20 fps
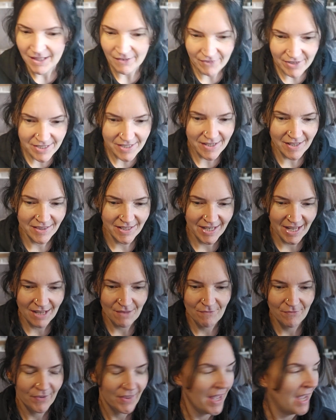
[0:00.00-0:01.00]
There is another
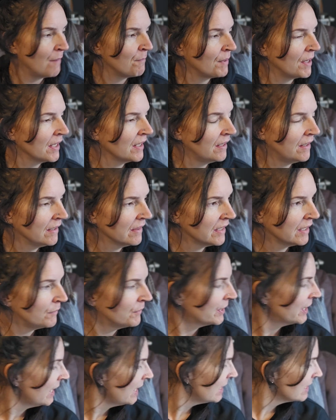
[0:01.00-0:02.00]
name for that, but I can't
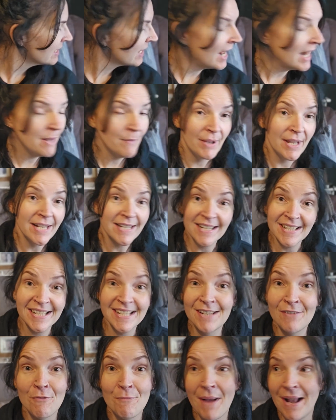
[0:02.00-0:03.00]
think what it is. Anyway, it
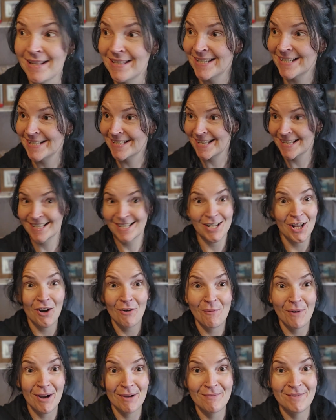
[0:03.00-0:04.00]
doesn't even matter because that's
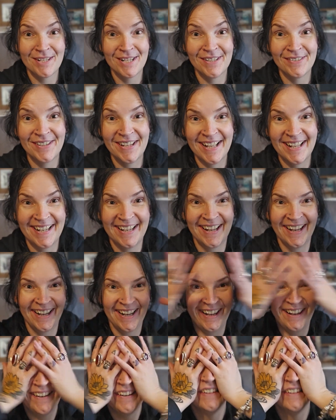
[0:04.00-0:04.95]
not what I'm doing.